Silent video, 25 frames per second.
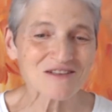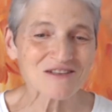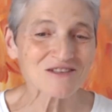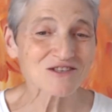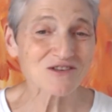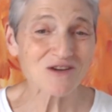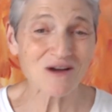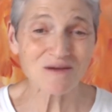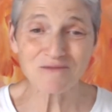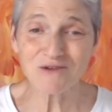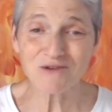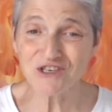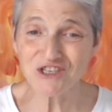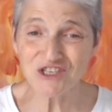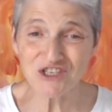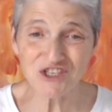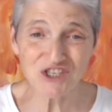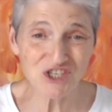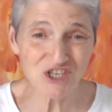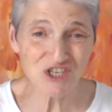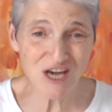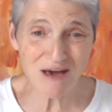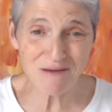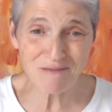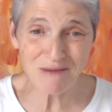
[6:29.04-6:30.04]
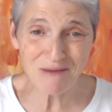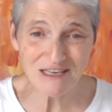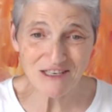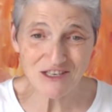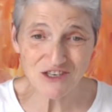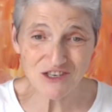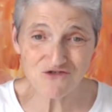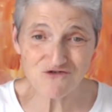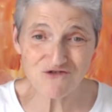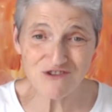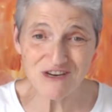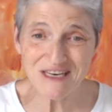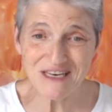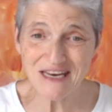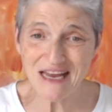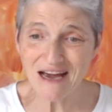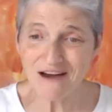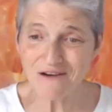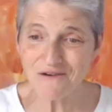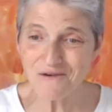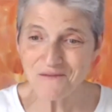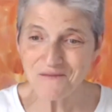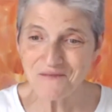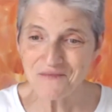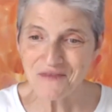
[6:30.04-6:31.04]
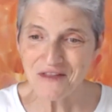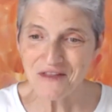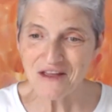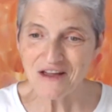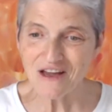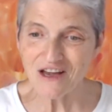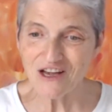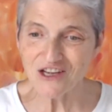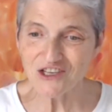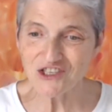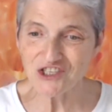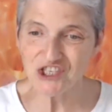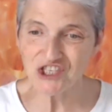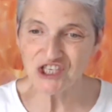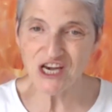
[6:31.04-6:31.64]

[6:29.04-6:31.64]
So I'm going to share my screen now and